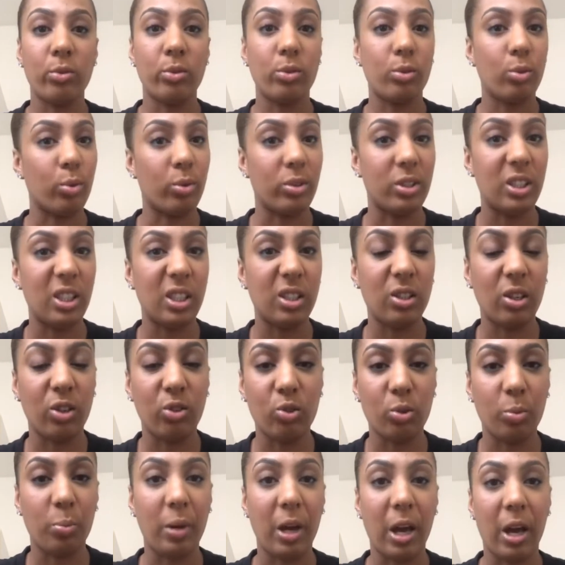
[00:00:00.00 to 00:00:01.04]
or
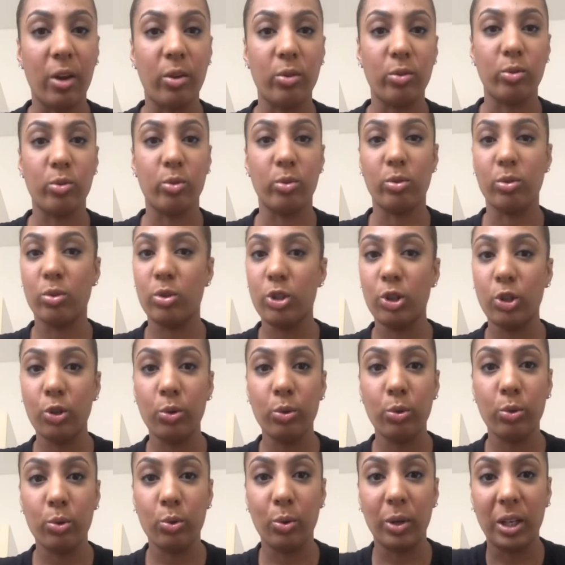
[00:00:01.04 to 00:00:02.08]
£600 or
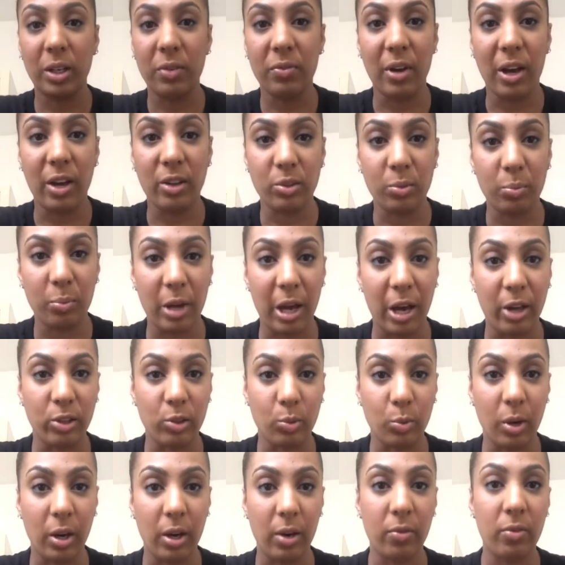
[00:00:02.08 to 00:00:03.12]
£20,000
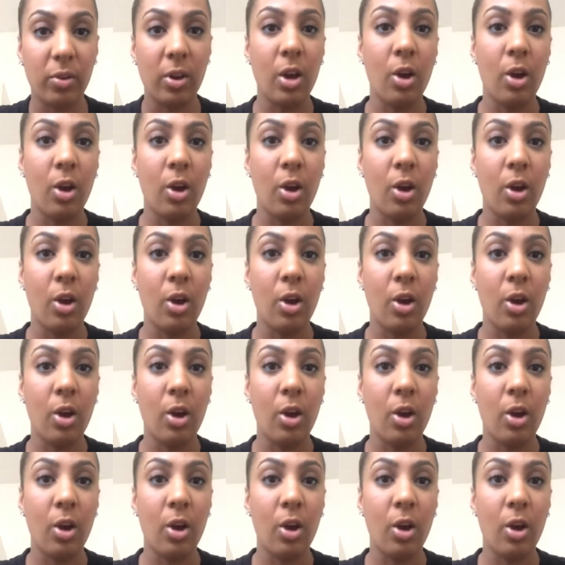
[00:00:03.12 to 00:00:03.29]
worth